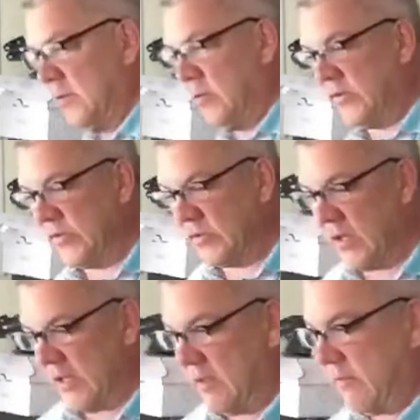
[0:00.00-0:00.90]
Which is
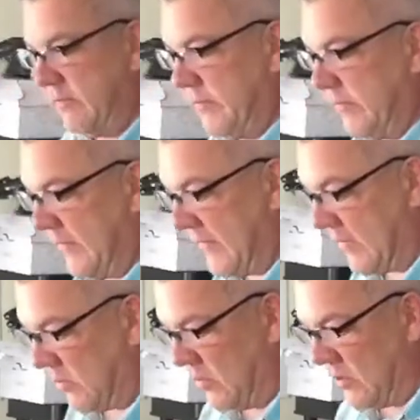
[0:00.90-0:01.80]
great, if
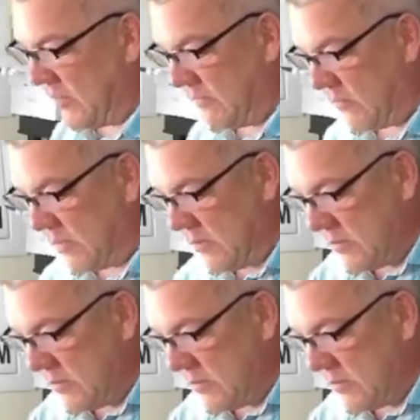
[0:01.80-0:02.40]
that's what you're looking for.